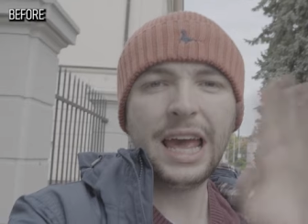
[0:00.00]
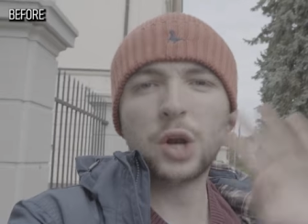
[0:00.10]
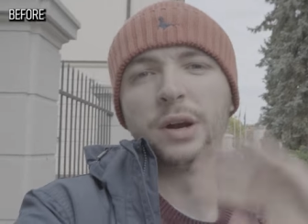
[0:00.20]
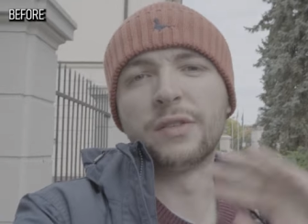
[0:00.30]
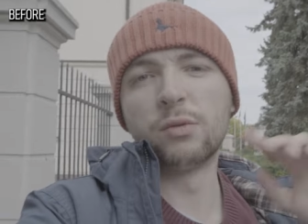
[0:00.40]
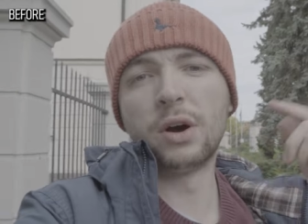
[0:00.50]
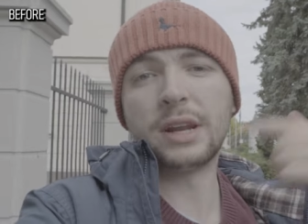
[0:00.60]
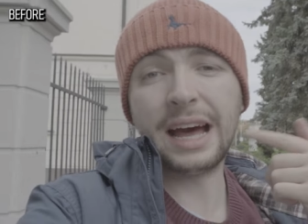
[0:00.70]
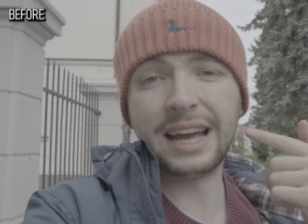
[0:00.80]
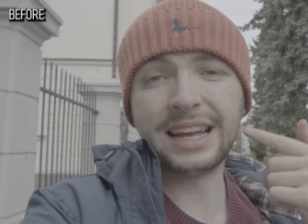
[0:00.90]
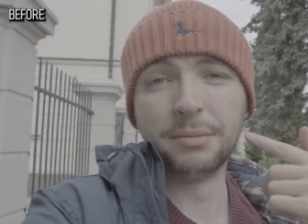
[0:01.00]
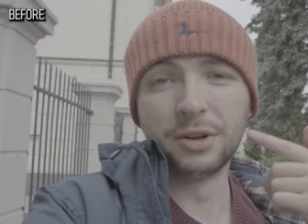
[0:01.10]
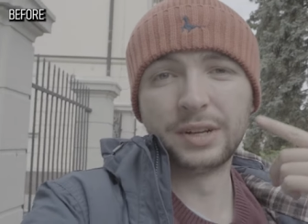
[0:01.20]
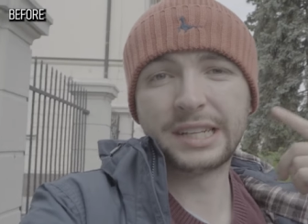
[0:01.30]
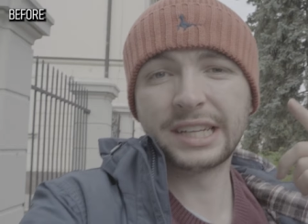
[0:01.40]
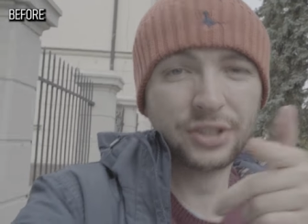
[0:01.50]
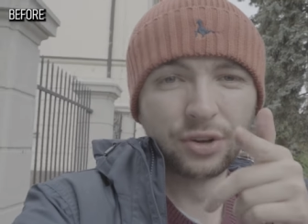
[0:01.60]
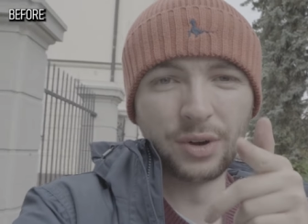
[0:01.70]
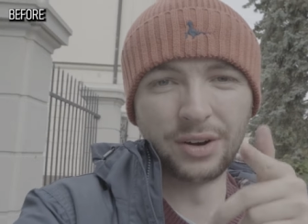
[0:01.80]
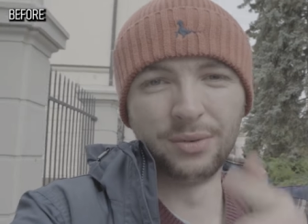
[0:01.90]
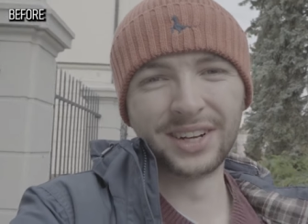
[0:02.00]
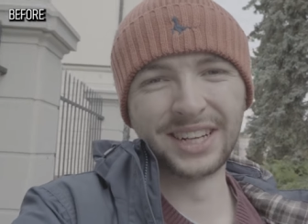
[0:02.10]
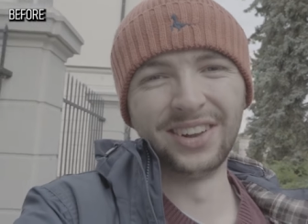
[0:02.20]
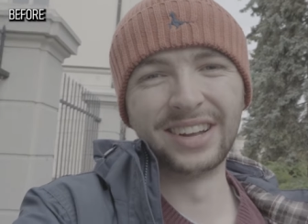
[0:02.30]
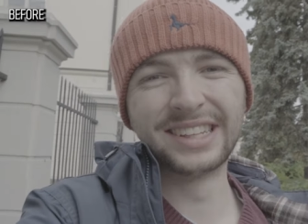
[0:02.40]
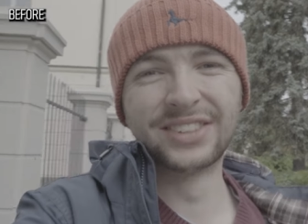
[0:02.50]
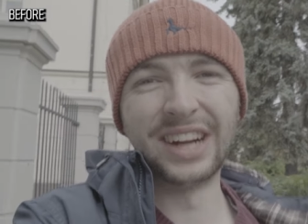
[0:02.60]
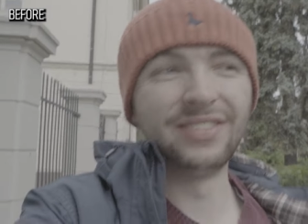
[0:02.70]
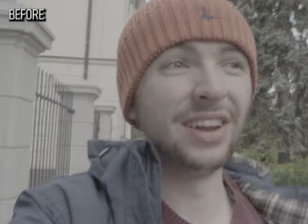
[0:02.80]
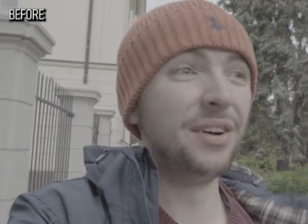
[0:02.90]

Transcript: Hello everyone, I am Lewis, you are watching Lost in Travel